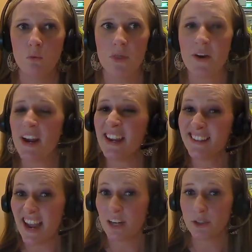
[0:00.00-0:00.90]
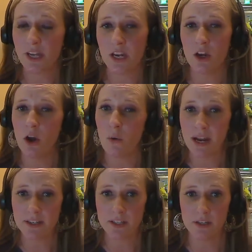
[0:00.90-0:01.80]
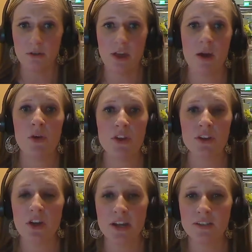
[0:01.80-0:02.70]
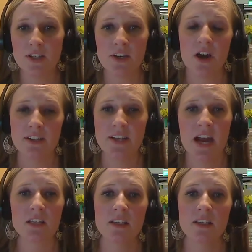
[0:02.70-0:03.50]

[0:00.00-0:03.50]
There is actually no way to do that within Constant Contact,